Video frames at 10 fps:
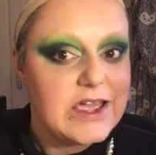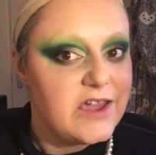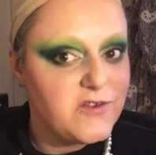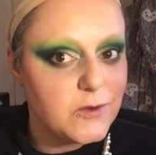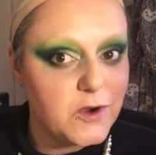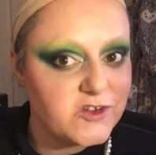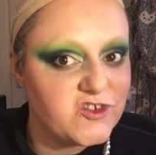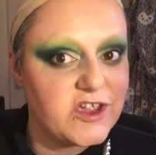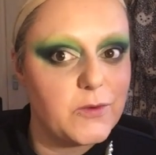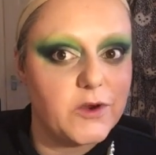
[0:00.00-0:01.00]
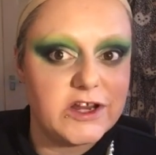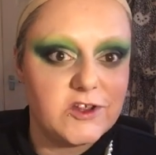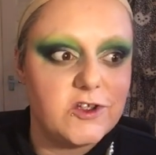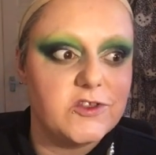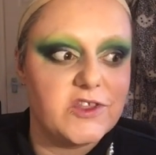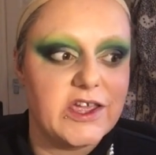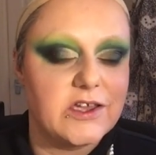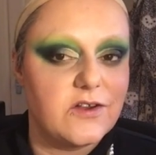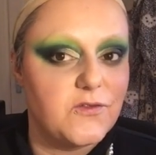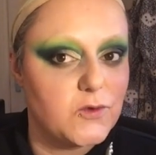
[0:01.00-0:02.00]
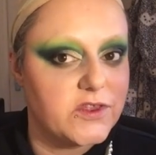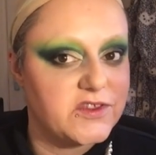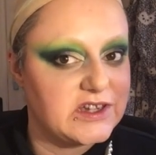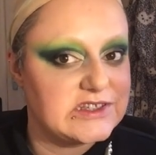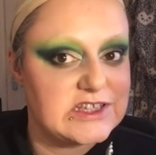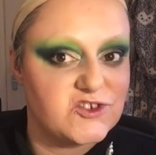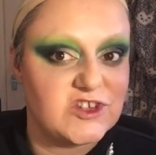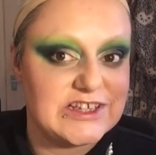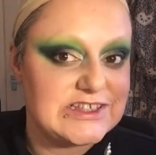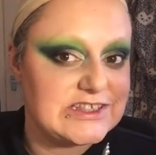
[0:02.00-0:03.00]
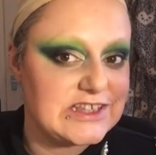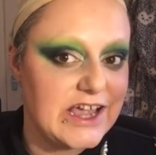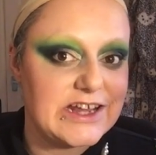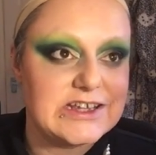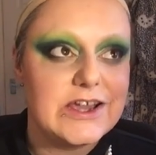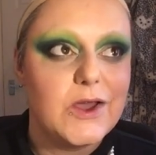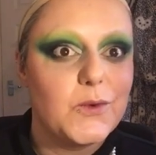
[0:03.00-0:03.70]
If you watched it, what do you think of all the things that she said?